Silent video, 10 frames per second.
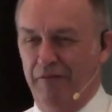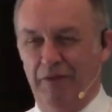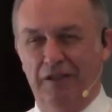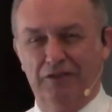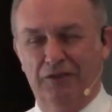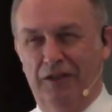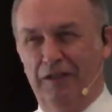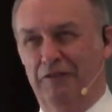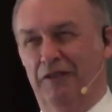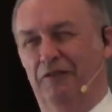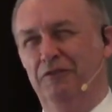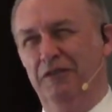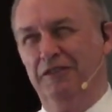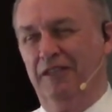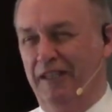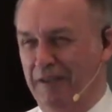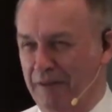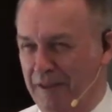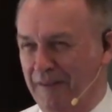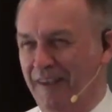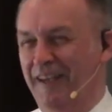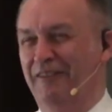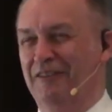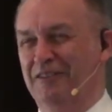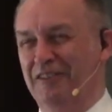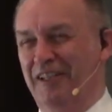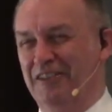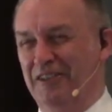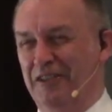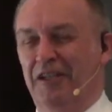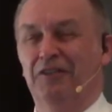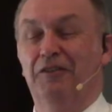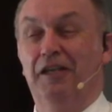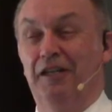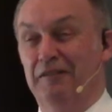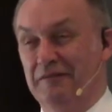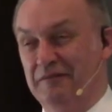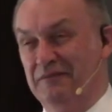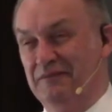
You haven't been here so long. I'm trying, well, who is that anyway? Anyway, you're so glad you're here. Go ahead.